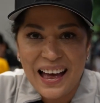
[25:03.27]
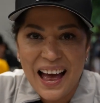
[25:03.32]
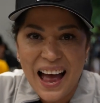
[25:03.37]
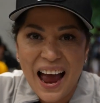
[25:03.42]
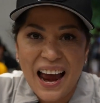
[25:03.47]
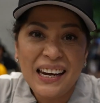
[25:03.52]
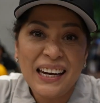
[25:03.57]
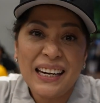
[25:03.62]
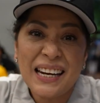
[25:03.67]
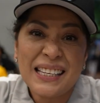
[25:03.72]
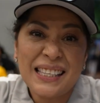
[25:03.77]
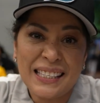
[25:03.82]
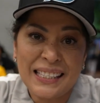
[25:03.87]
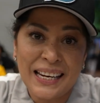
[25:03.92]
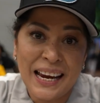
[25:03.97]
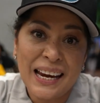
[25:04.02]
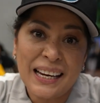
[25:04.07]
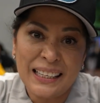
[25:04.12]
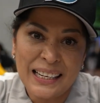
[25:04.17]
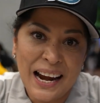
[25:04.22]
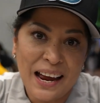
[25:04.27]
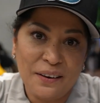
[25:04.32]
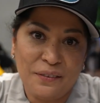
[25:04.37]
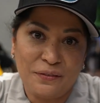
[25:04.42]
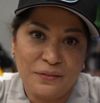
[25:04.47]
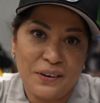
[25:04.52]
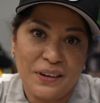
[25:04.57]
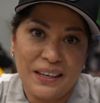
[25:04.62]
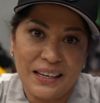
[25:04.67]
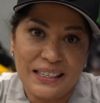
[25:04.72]
I need a steak knife
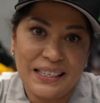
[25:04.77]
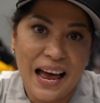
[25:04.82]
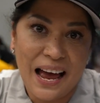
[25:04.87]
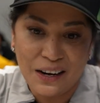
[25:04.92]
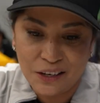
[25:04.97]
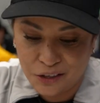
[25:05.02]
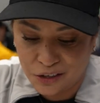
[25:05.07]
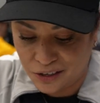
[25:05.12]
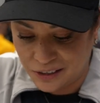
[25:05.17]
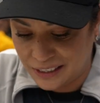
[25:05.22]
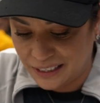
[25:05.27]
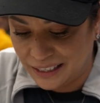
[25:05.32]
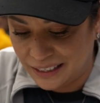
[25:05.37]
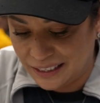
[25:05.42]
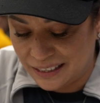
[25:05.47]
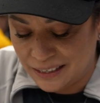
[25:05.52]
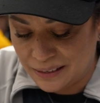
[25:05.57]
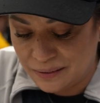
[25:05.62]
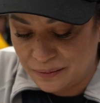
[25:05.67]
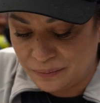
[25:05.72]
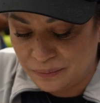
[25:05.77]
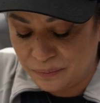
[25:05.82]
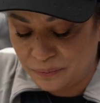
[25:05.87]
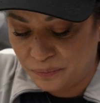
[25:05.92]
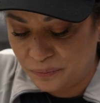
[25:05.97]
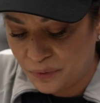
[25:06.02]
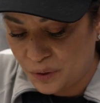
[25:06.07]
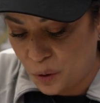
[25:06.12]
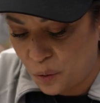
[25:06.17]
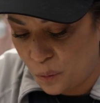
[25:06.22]
for this, actually.
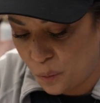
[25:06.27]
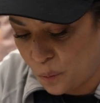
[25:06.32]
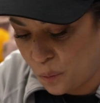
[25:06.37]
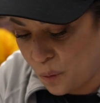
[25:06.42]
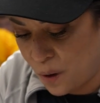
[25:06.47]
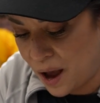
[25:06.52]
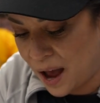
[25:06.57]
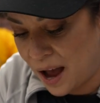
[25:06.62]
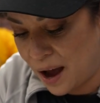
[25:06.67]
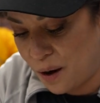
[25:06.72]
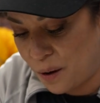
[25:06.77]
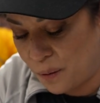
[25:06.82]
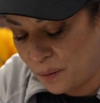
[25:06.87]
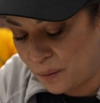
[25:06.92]
Wow.